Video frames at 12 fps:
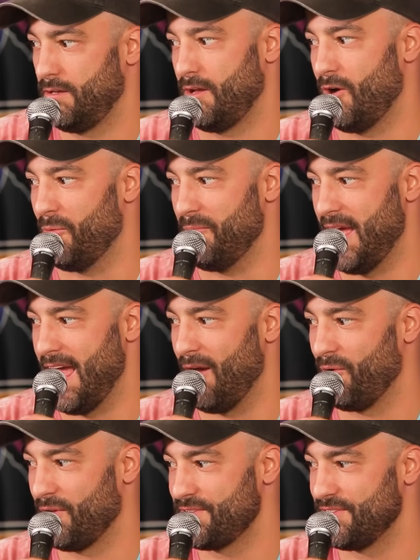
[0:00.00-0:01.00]
Oh
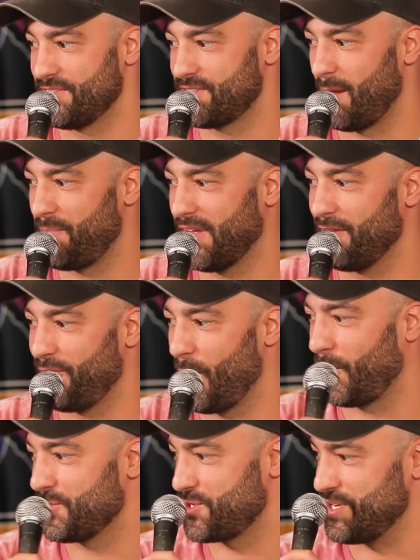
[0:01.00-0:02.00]
man, something a
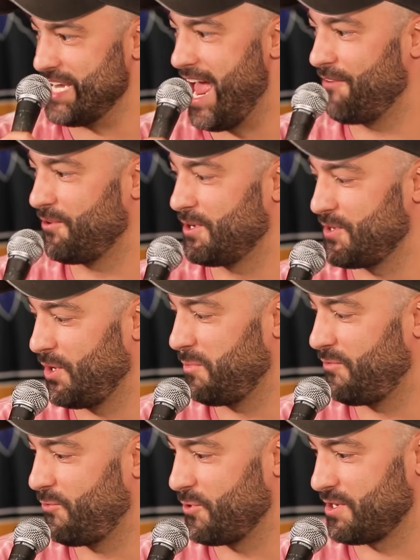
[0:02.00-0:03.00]
vocalist should never do
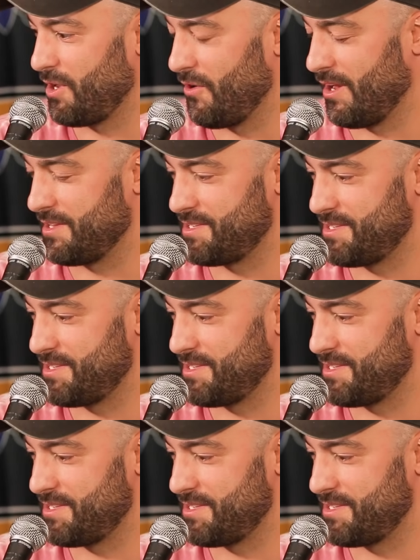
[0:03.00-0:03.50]
before going on